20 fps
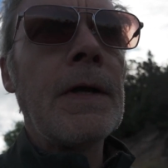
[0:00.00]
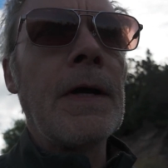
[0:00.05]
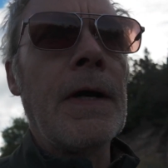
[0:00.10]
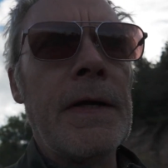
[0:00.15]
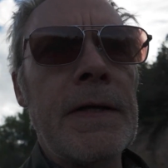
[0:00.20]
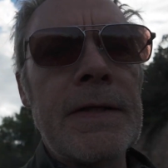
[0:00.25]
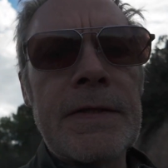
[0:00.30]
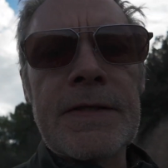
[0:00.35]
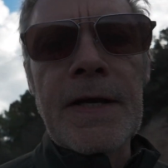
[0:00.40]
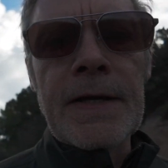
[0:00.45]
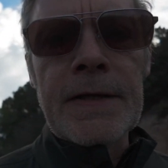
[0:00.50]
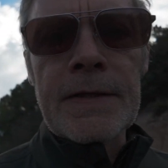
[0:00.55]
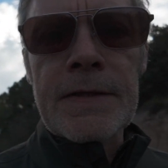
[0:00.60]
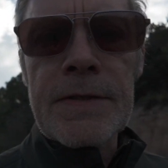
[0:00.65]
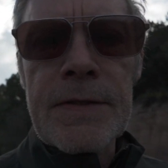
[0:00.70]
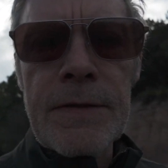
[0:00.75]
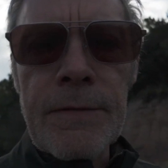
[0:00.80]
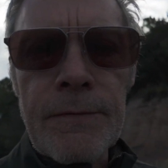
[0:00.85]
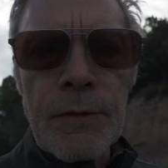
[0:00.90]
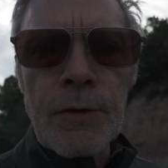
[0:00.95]
And it
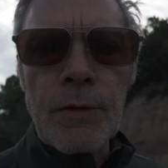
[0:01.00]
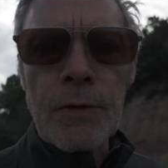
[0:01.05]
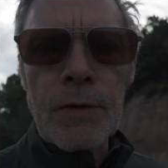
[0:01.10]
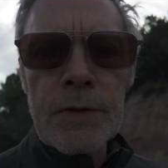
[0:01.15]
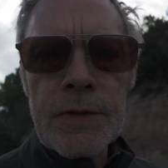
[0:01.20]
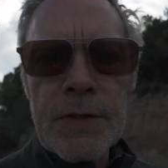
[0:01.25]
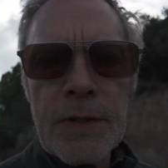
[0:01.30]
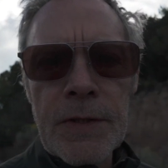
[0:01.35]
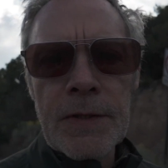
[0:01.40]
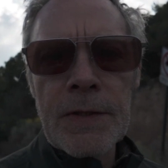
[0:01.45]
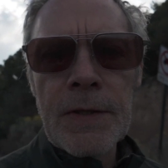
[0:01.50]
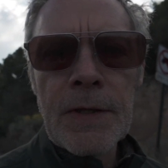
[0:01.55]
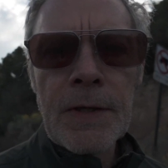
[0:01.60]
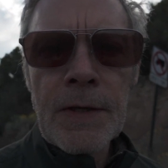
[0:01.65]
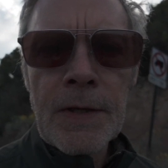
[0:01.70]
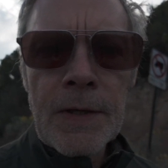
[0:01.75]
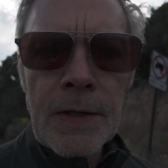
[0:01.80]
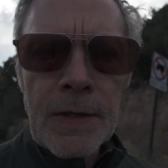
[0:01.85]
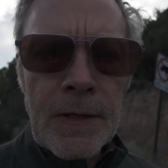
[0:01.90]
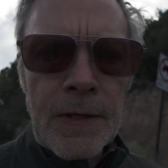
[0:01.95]
takes, of course,
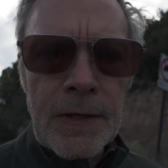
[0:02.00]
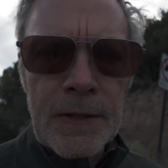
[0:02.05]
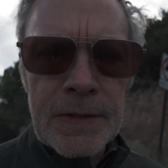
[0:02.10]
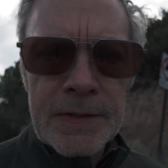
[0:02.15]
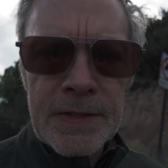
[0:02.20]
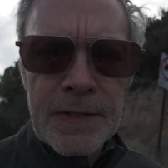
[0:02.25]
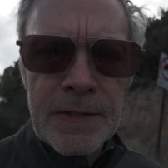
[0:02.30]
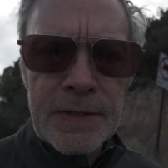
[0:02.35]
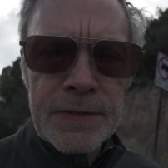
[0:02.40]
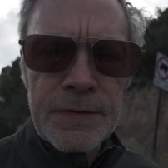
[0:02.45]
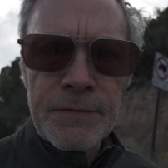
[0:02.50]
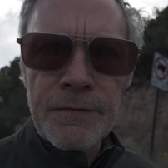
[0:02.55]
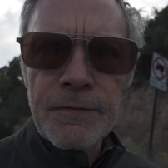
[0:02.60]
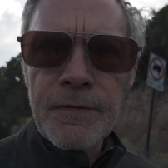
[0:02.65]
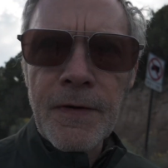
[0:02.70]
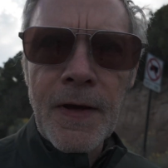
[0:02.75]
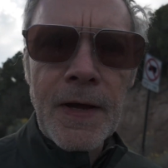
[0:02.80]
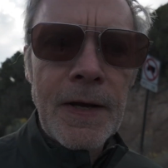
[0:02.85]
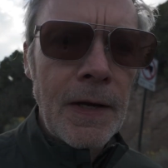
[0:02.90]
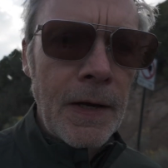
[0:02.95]
our sense of
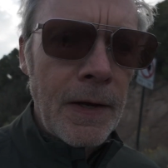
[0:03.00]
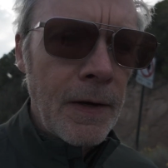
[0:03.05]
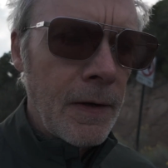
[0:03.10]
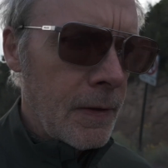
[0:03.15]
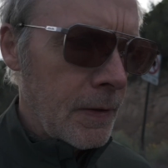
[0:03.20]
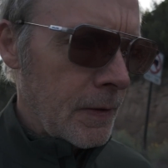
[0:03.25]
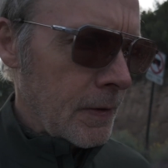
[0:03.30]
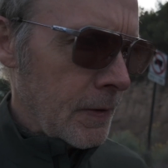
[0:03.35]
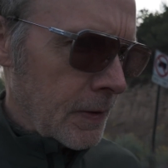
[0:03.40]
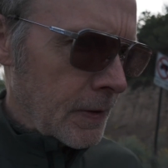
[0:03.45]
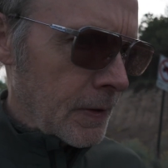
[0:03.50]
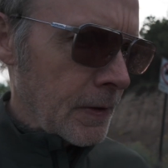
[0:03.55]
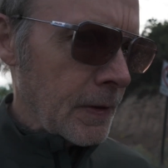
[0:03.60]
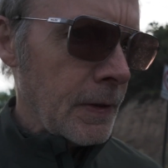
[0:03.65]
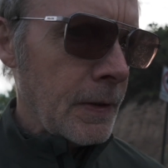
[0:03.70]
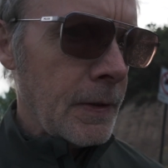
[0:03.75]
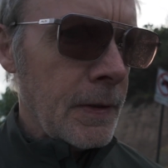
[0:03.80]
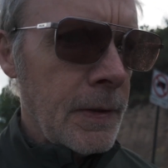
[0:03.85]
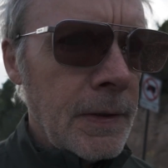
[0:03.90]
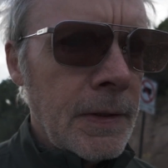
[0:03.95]
failure,
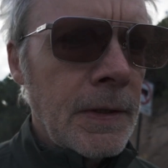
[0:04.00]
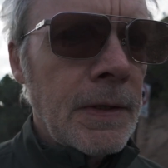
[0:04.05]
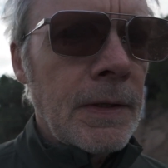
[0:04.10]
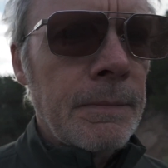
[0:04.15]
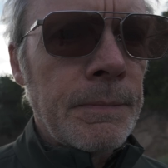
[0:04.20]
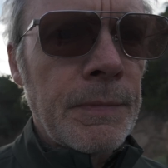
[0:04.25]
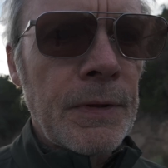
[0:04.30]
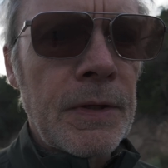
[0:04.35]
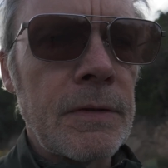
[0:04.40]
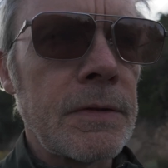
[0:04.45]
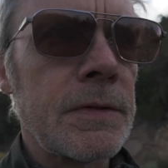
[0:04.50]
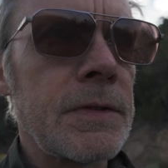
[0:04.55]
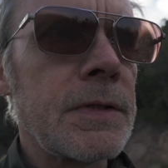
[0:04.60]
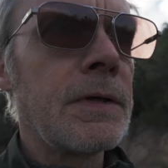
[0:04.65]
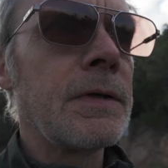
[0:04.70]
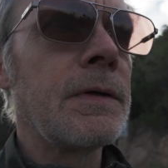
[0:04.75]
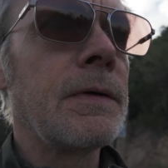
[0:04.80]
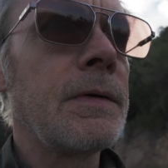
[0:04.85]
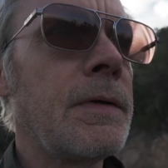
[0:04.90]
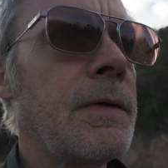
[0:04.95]
because
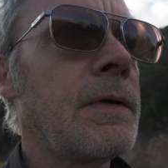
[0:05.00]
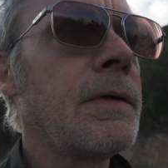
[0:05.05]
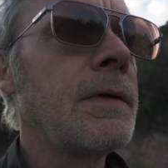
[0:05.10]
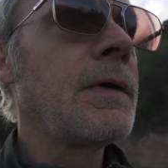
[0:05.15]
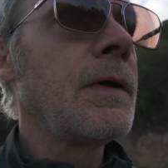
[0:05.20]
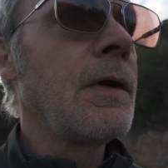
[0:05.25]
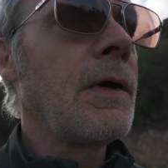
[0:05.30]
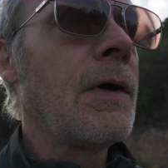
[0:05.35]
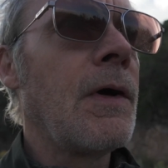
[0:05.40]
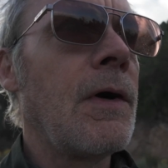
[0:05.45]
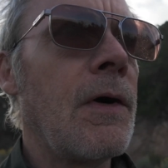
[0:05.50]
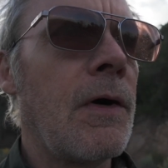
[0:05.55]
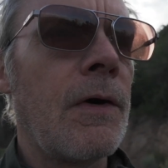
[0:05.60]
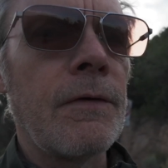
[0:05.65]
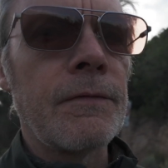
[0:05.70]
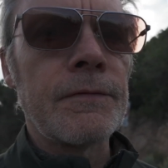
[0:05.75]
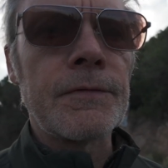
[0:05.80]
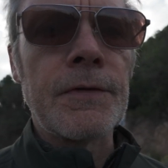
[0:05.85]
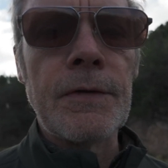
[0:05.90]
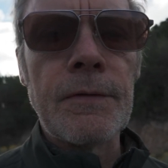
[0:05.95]

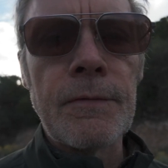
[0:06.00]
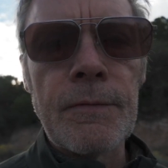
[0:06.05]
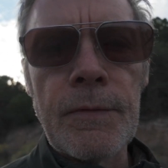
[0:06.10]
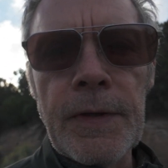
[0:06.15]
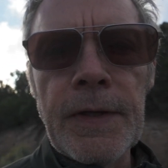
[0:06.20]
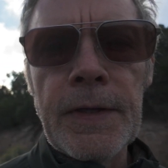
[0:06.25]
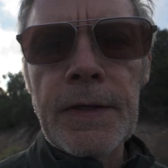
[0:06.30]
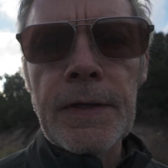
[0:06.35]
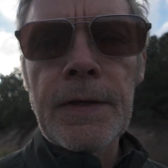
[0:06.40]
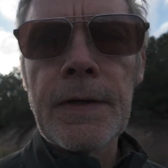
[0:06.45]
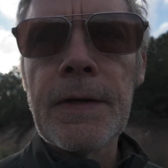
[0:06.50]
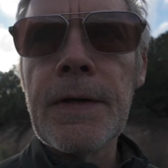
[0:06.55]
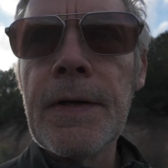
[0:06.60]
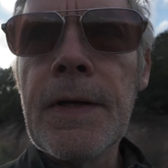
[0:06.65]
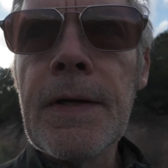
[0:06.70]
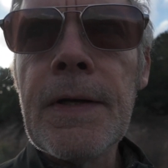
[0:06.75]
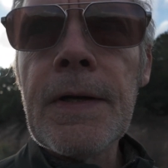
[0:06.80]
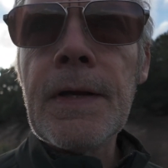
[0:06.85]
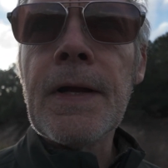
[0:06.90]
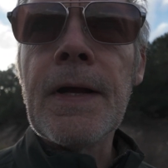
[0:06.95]
often we
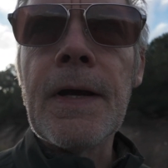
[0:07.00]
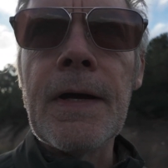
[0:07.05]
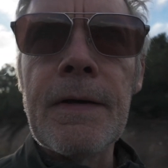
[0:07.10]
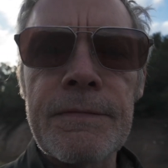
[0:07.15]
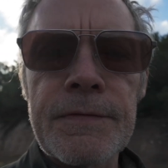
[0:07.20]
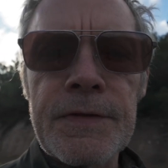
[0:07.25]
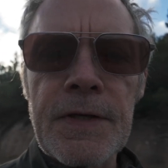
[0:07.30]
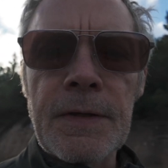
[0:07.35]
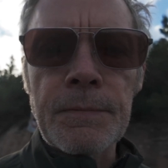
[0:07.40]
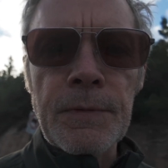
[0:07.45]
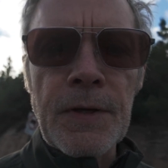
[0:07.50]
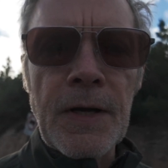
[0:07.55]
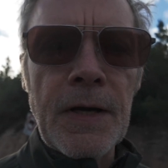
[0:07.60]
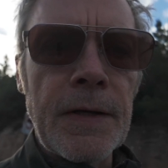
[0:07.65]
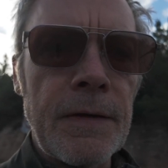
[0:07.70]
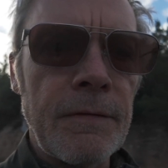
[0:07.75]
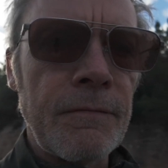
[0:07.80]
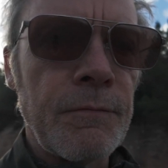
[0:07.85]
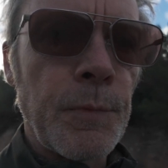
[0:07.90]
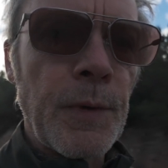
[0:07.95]
have some
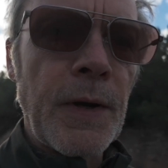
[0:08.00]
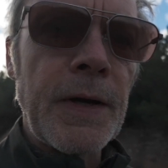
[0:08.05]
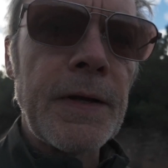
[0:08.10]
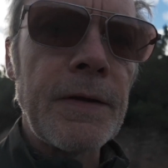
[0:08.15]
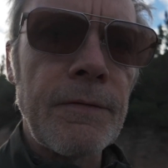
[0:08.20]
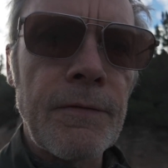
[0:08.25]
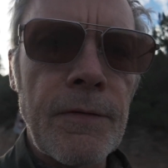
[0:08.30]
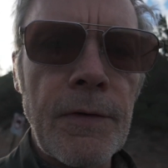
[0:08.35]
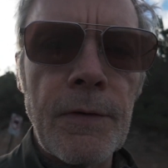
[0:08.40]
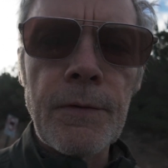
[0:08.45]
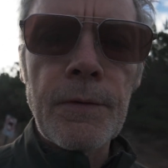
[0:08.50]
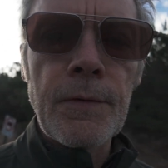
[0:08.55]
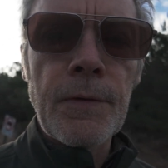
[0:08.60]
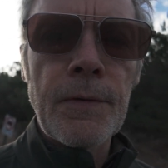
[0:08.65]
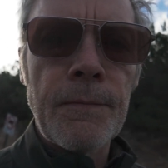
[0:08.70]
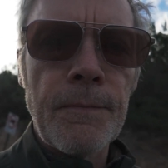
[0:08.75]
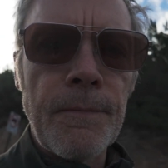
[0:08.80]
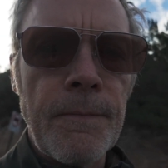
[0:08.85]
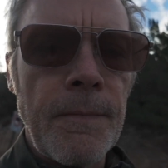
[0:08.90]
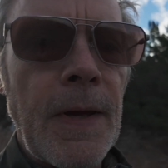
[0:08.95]
kind of breakthrough,
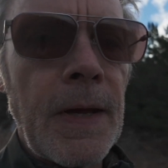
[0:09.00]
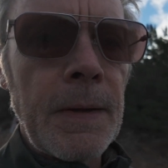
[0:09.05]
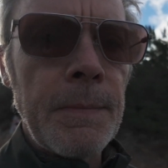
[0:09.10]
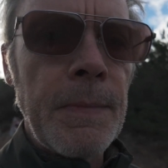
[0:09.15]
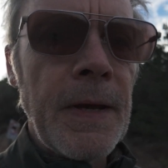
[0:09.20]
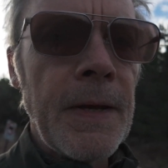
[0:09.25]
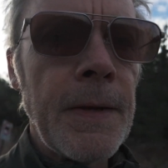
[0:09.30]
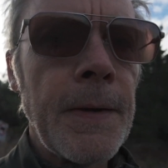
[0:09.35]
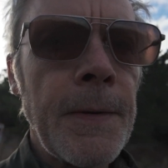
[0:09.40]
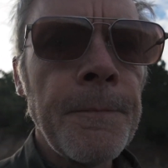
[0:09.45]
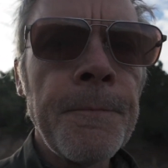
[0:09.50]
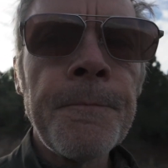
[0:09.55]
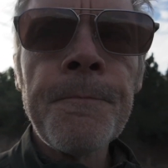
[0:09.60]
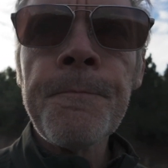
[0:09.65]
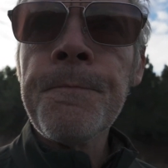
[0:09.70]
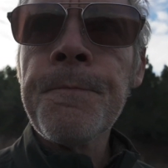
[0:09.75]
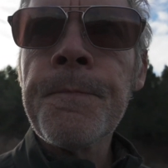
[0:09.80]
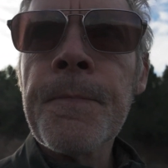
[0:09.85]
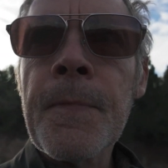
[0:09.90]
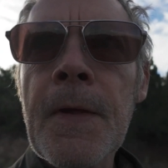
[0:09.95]
maybe,
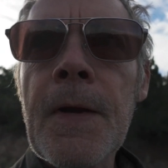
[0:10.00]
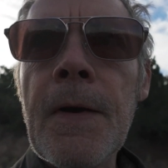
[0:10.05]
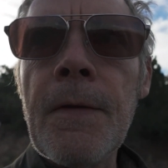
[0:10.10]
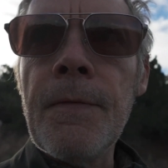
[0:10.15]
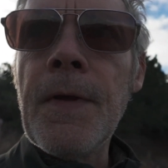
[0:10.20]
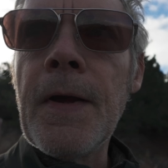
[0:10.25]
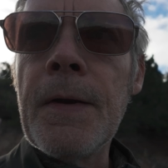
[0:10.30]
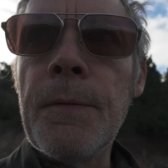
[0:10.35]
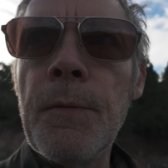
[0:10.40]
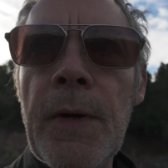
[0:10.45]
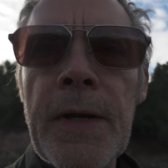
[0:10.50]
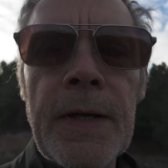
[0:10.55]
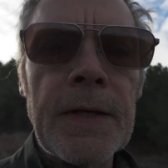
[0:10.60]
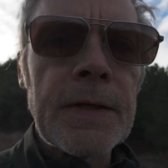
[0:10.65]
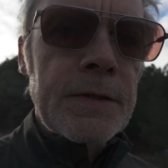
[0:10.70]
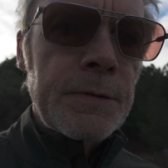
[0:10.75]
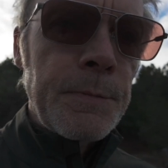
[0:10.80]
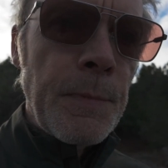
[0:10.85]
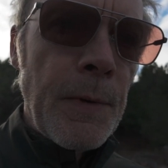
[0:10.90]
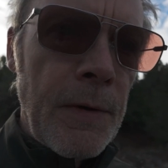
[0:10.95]
and then we
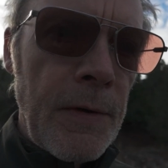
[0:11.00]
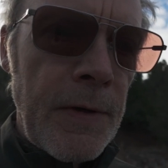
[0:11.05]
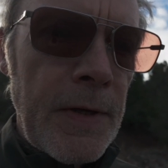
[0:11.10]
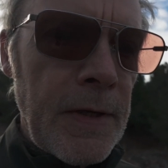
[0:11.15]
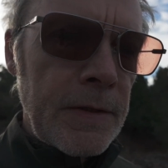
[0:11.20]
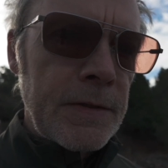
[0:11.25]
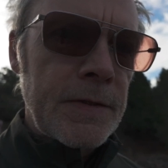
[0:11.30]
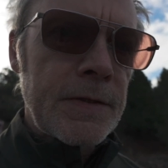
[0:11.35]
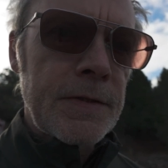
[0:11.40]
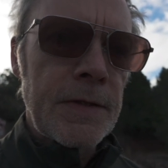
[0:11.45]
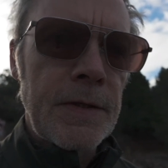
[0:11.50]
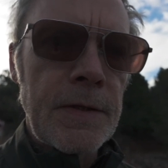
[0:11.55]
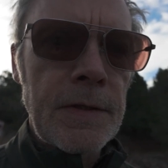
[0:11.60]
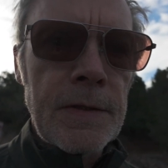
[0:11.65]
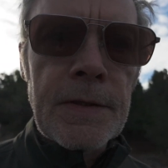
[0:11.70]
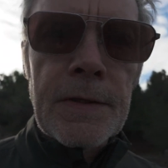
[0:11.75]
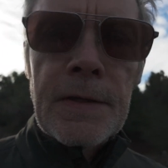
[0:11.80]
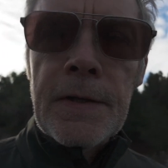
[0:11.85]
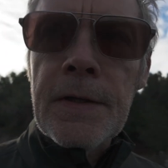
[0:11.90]
experience the